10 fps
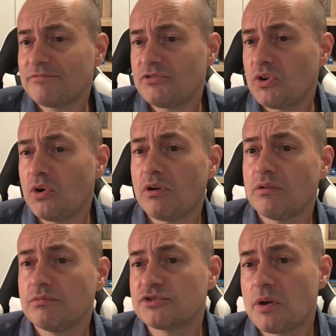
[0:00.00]
for
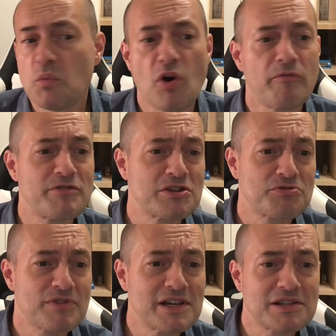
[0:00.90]
somewhat
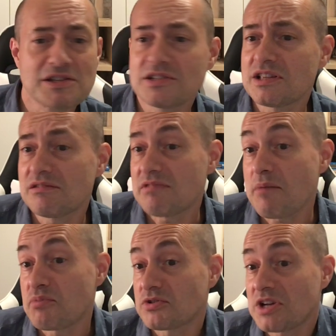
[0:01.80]
obvious reasons.
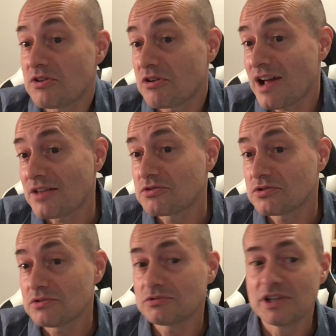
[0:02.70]
That project got
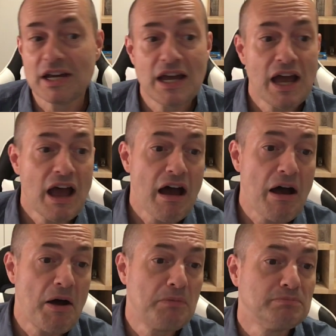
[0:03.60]
cancelled,
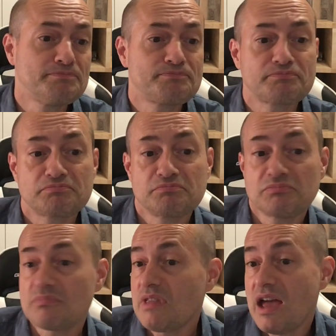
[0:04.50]
and
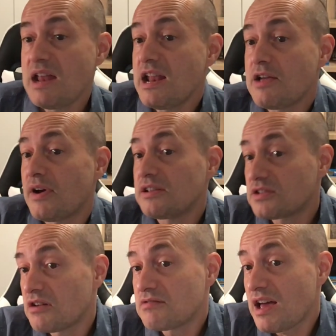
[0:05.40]
anyway,
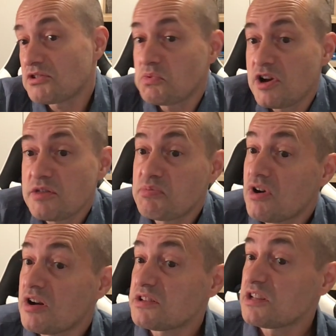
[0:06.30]
so that's why the
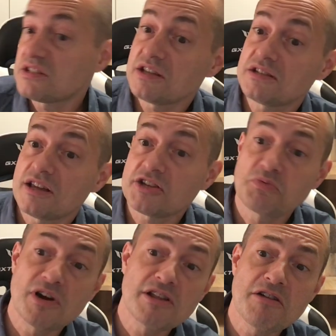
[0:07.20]
piranhas exist. That's
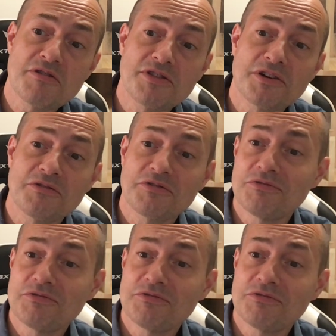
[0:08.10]
why they're in the